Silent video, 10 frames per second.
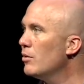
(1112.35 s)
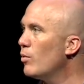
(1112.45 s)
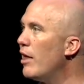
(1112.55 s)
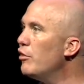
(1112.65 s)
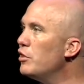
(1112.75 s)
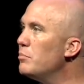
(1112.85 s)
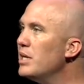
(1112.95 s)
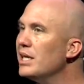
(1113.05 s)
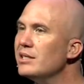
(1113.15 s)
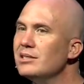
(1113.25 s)
Rather than
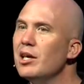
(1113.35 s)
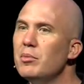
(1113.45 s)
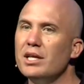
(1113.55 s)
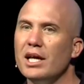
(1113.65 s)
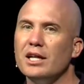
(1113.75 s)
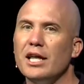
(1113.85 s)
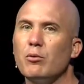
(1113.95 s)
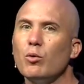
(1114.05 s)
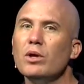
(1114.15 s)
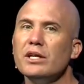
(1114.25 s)
being intimidated, they
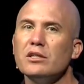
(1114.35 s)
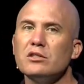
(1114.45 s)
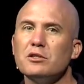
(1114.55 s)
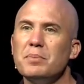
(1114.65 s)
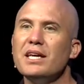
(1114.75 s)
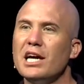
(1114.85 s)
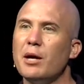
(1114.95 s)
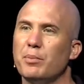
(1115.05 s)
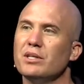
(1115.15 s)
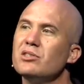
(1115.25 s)
were willing to speak
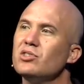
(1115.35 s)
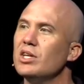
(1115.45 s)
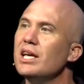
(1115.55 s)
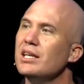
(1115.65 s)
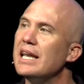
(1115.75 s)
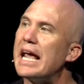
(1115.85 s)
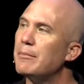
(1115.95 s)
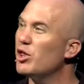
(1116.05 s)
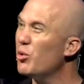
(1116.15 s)
up and to send Naaman,